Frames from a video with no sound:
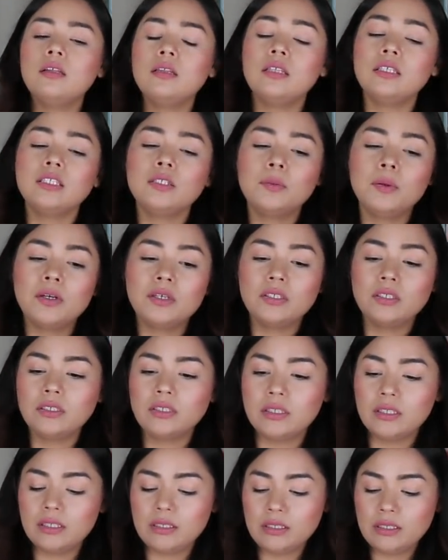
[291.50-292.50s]
this
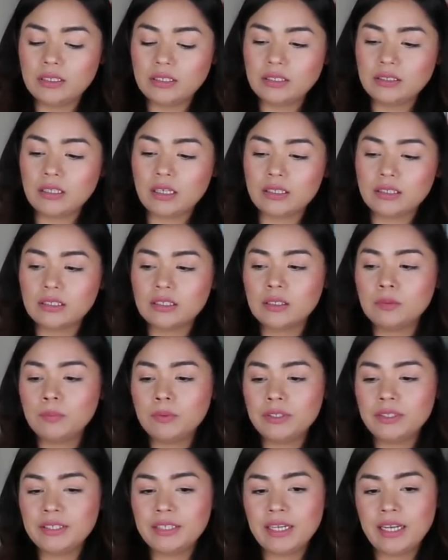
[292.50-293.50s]
person is not
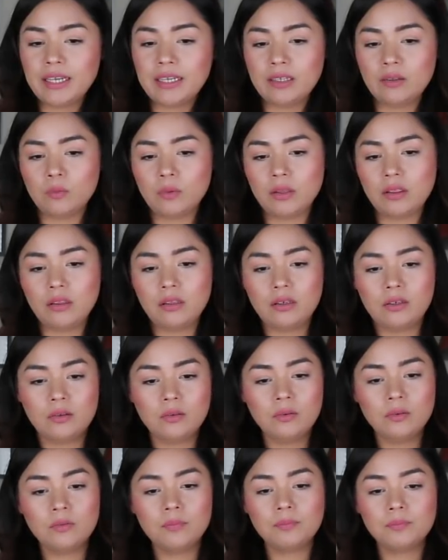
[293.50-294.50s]
communicating with
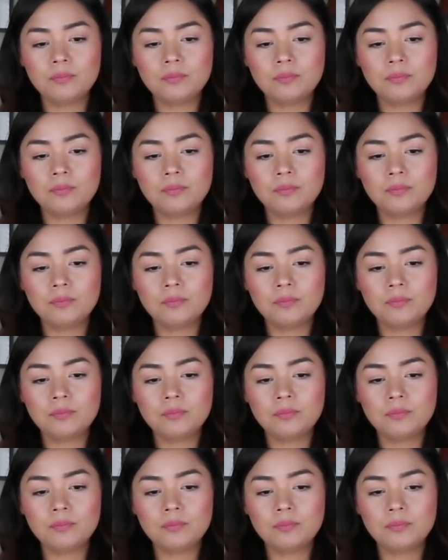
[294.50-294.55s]
you